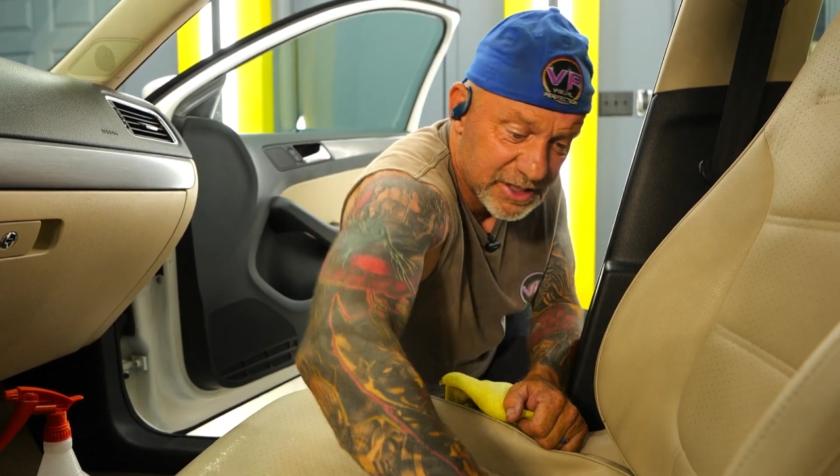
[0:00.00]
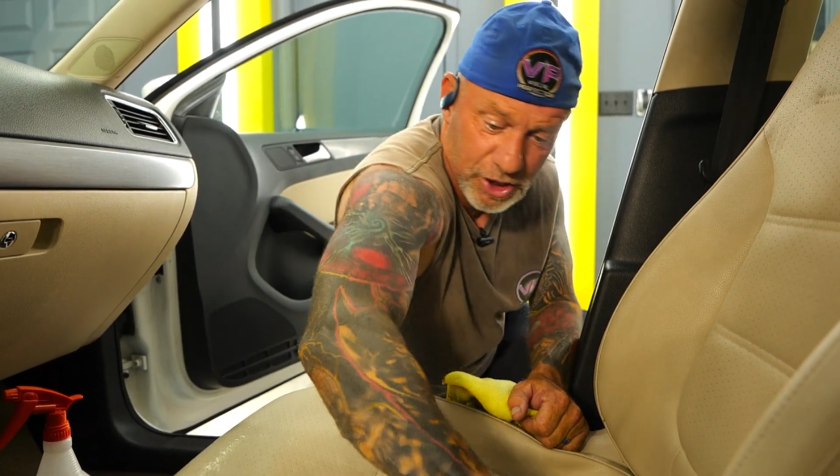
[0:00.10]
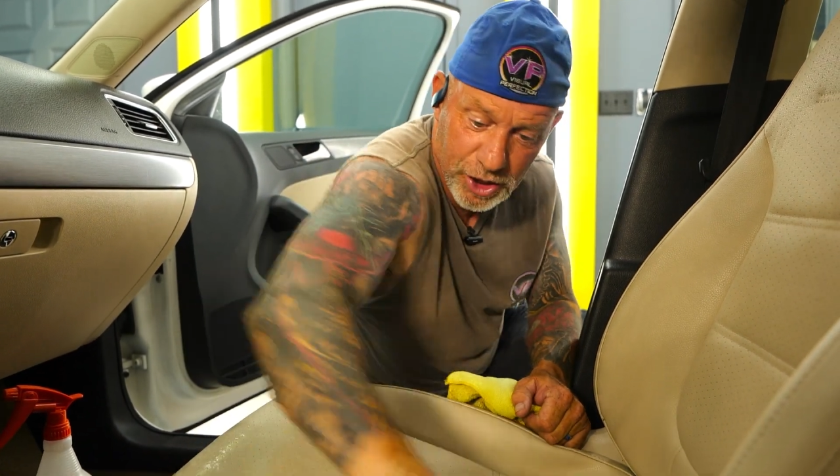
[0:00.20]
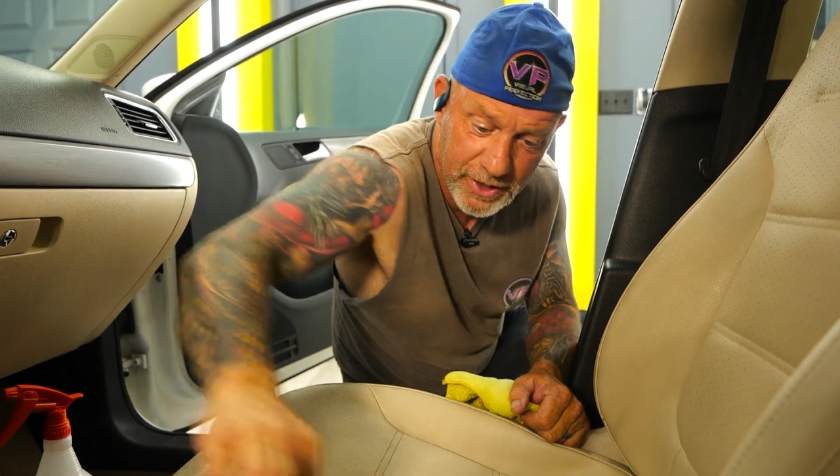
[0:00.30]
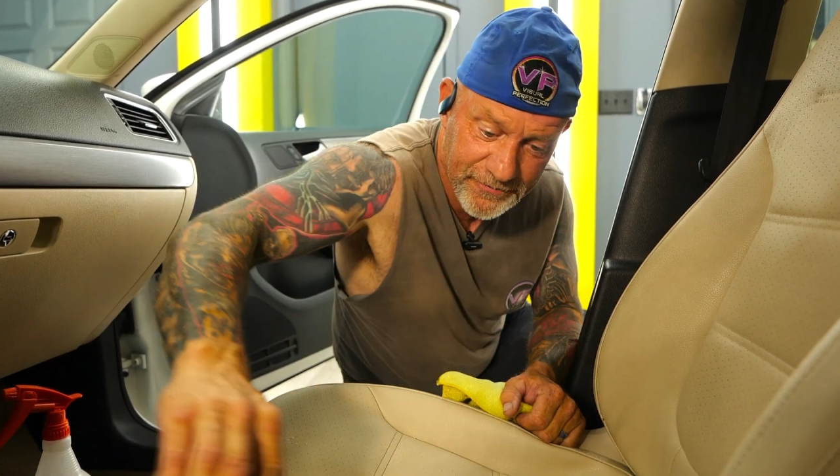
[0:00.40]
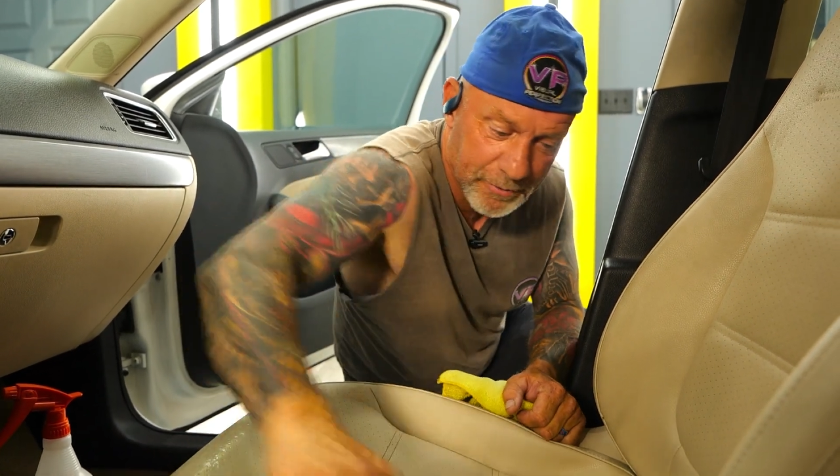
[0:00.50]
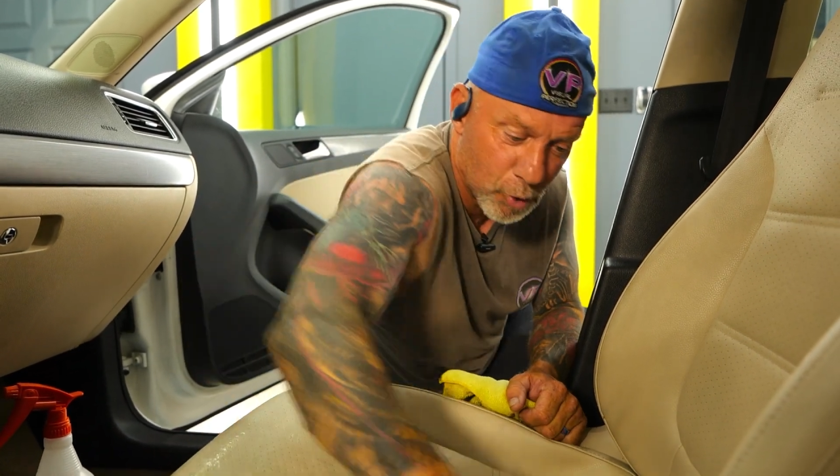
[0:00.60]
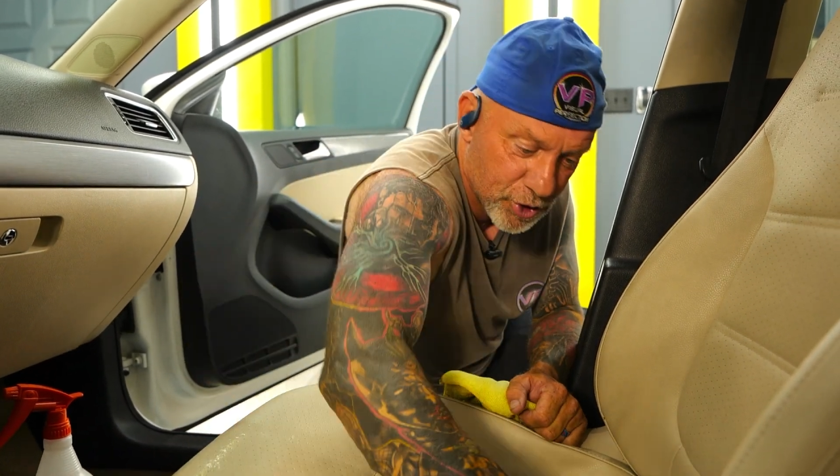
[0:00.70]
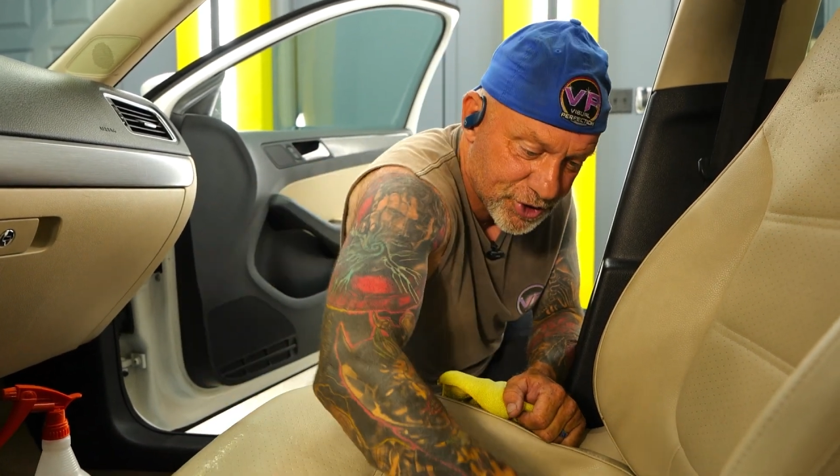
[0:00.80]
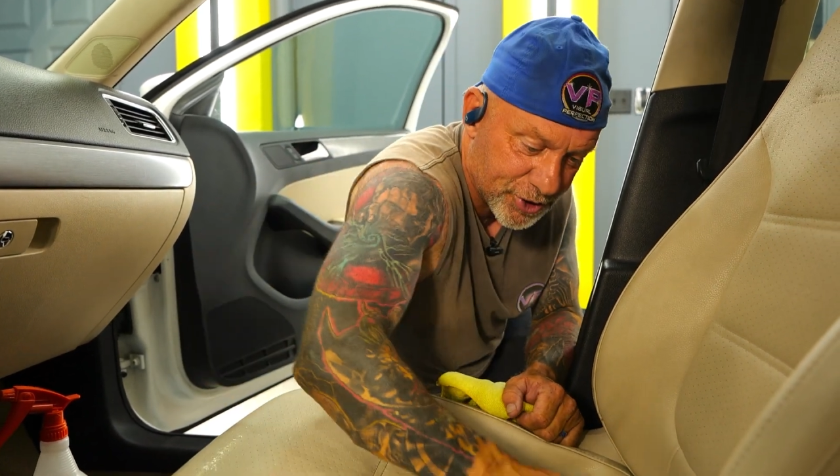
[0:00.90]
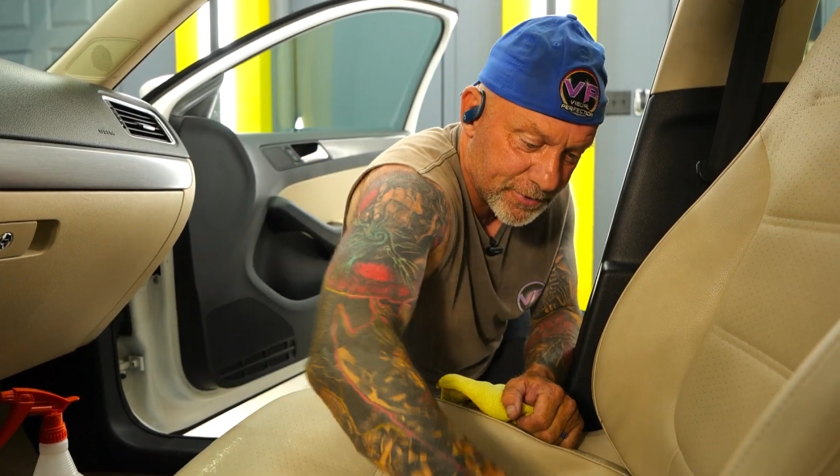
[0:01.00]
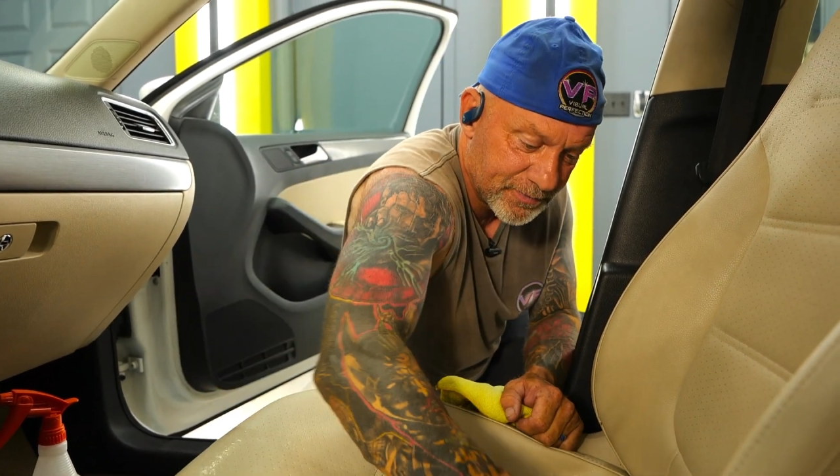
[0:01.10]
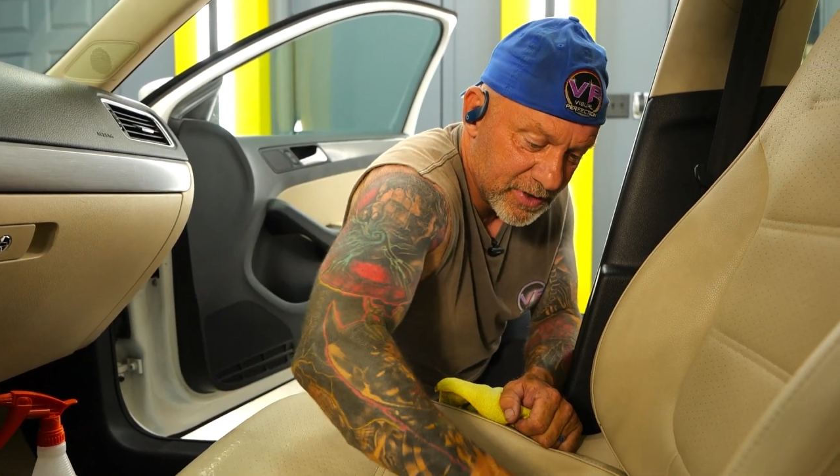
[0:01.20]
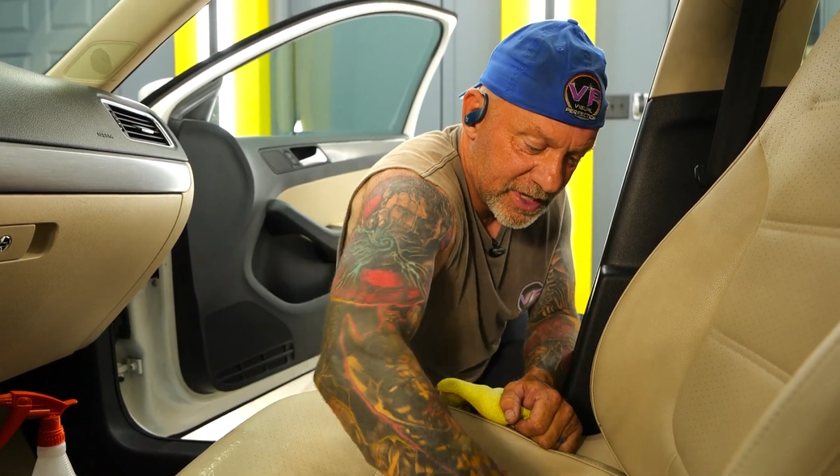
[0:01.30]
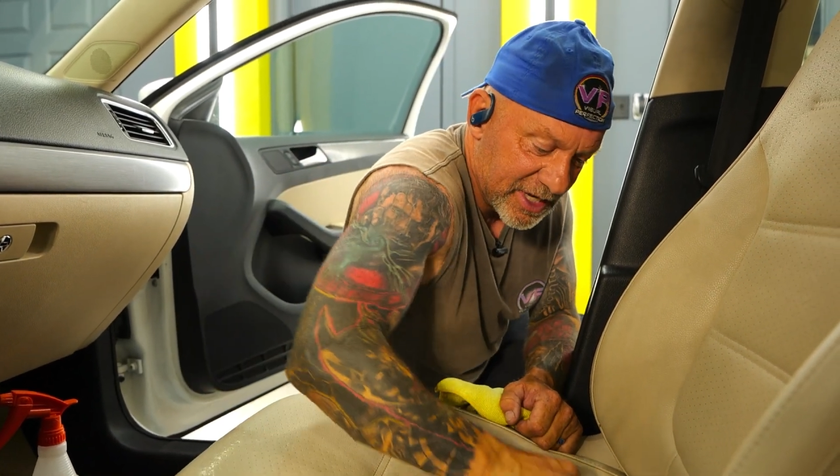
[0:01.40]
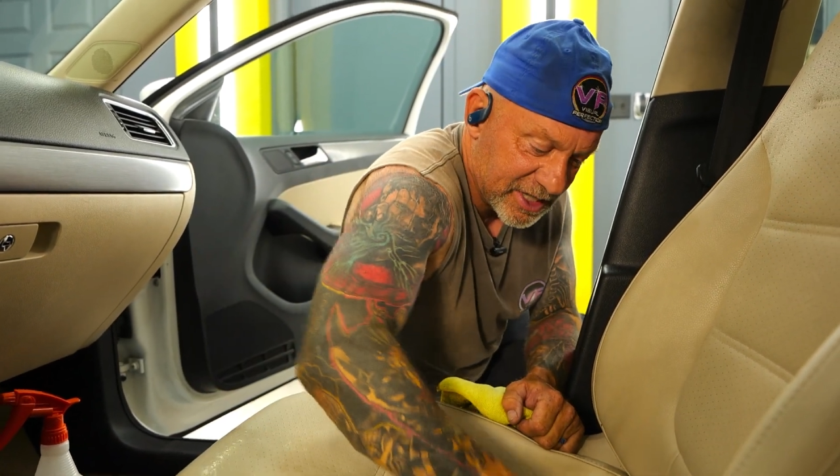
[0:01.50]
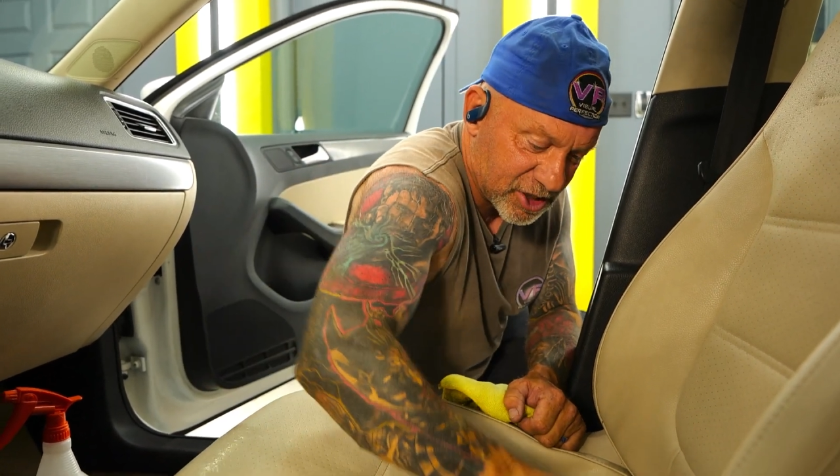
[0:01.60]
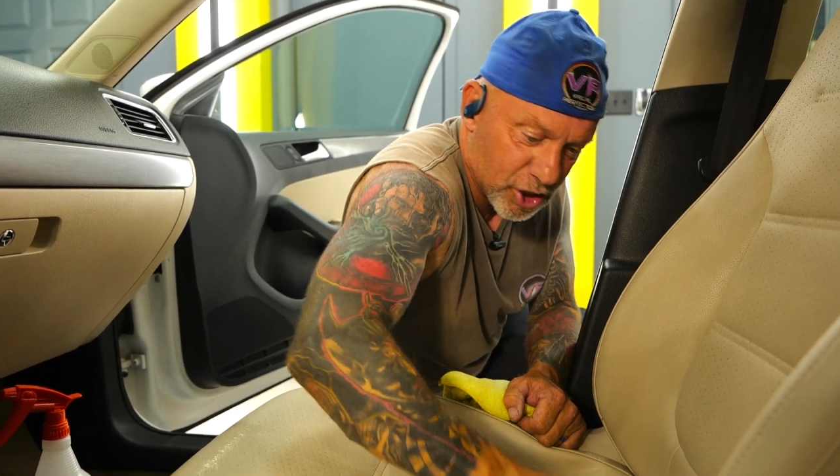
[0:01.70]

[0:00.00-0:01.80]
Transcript: it's looking for moisture. It's